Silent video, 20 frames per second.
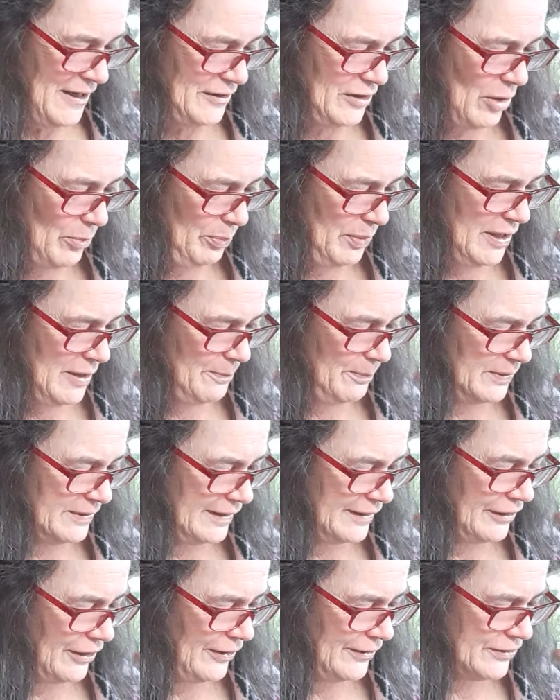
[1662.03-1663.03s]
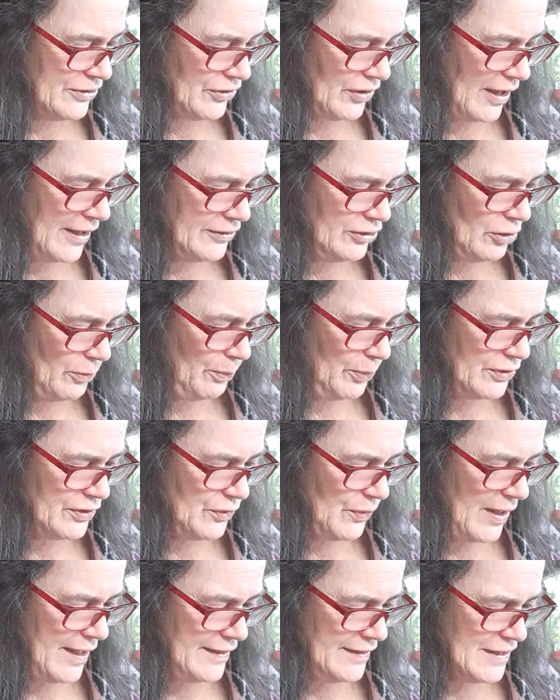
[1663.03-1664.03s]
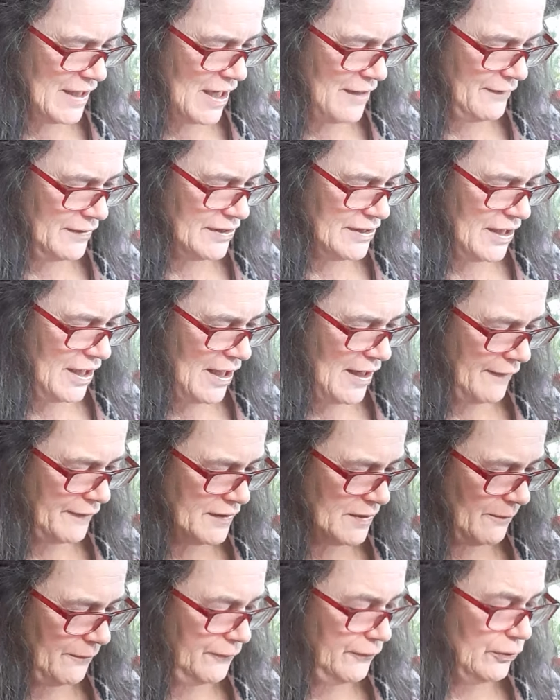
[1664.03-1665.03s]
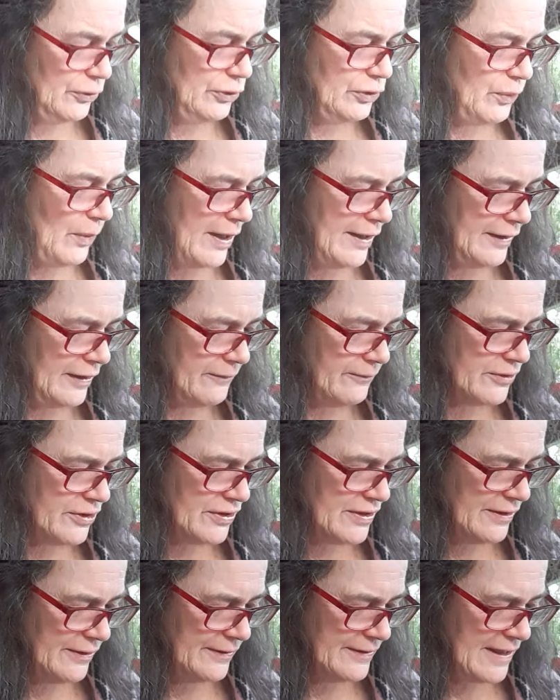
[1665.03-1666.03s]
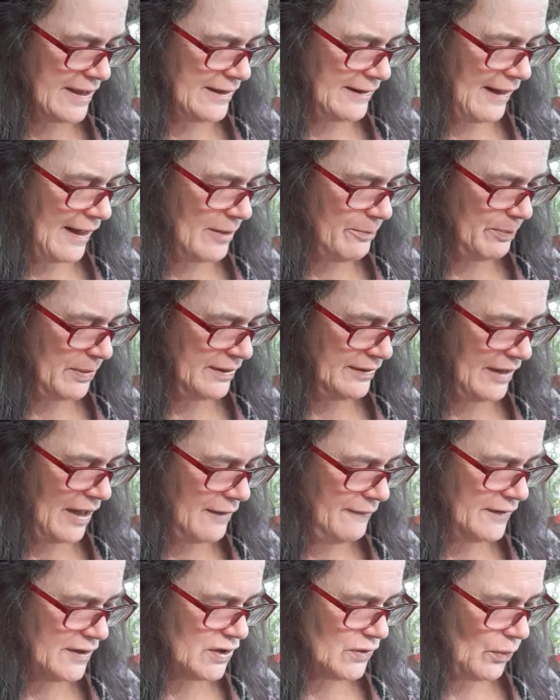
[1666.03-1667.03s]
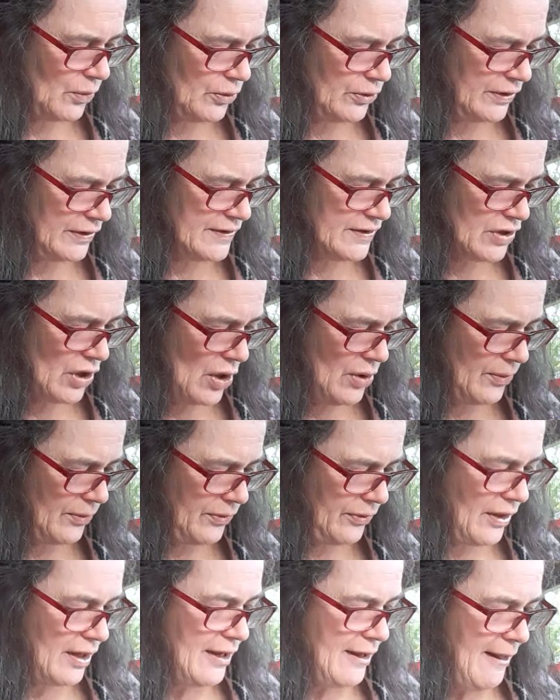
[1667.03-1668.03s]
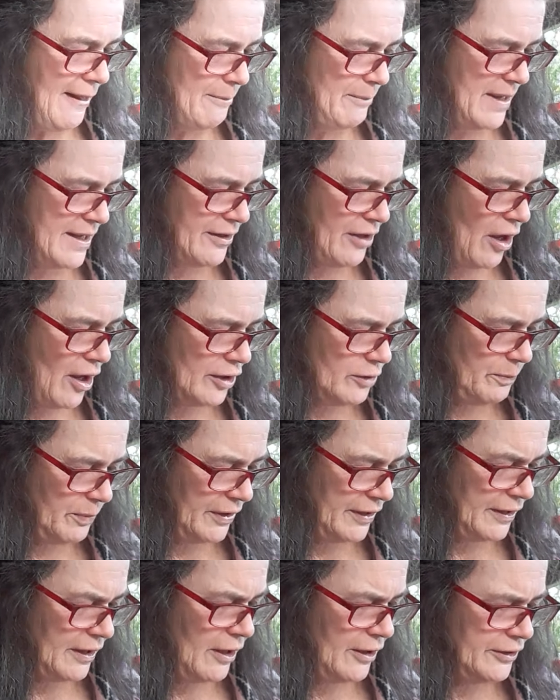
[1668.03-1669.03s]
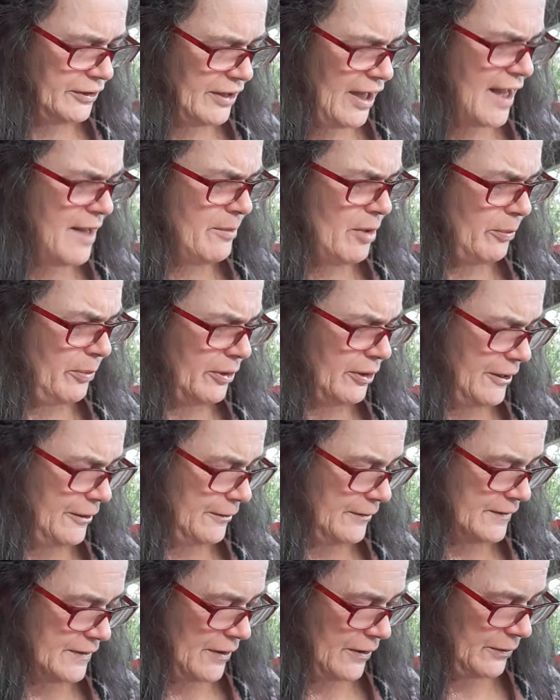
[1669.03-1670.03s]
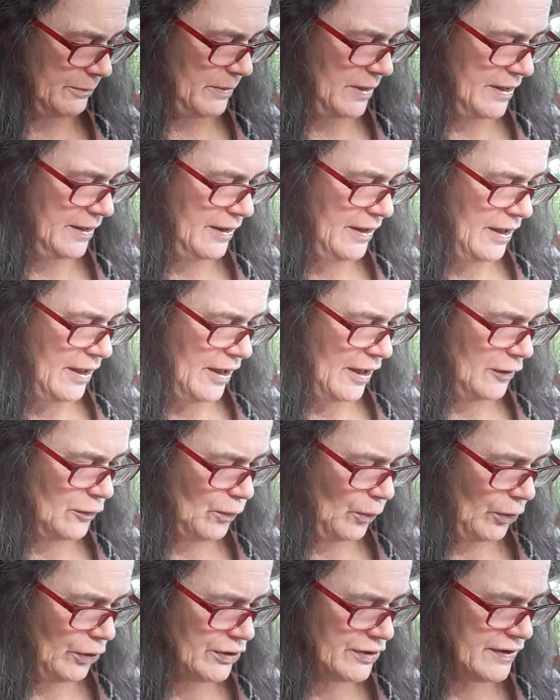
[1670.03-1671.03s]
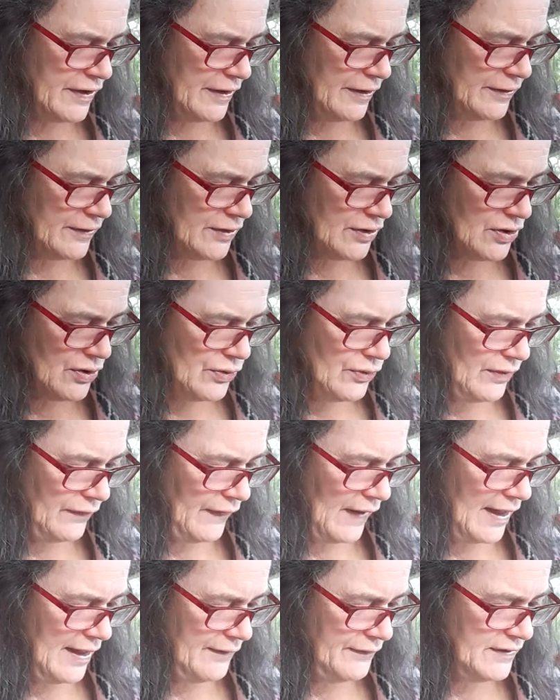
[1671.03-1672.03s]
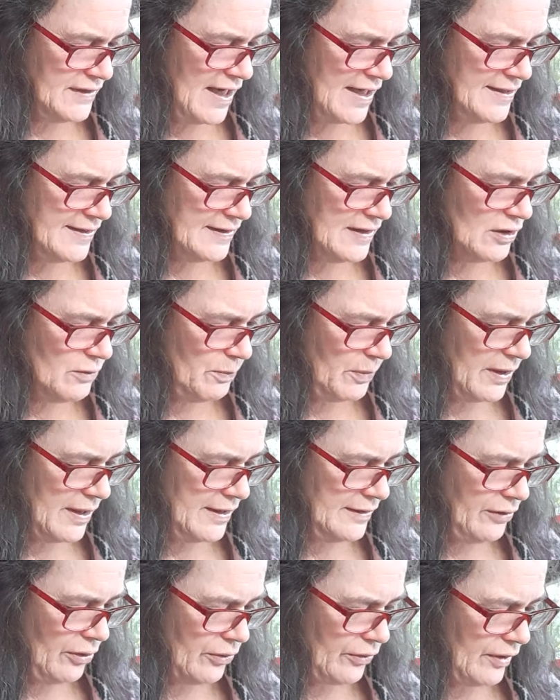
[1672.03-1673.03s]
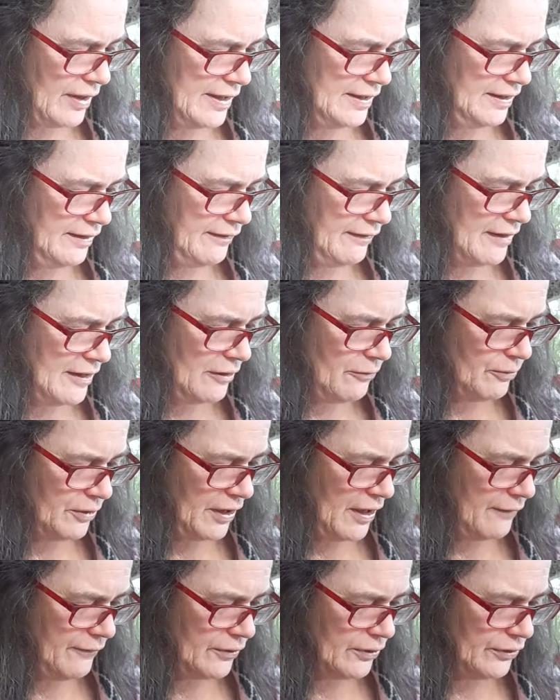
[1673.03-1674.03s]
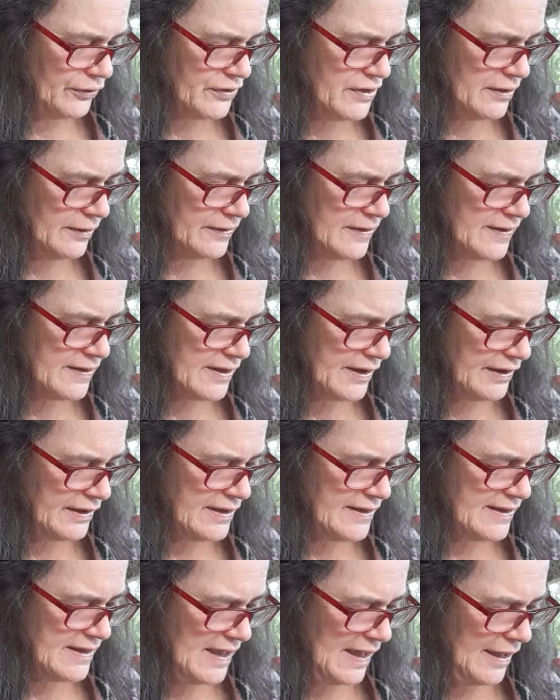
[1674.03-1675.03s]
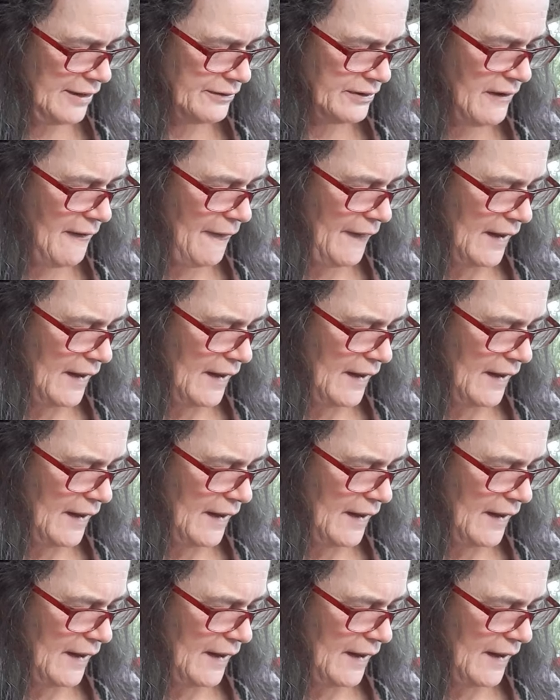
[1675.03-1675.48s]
the people then all tried to persuade David to have some food while it was still daylight, but David swore this oath. May God bring unnameable ills on me, and worse ills too, if I have tasted bread or anything whatever until the sun is down.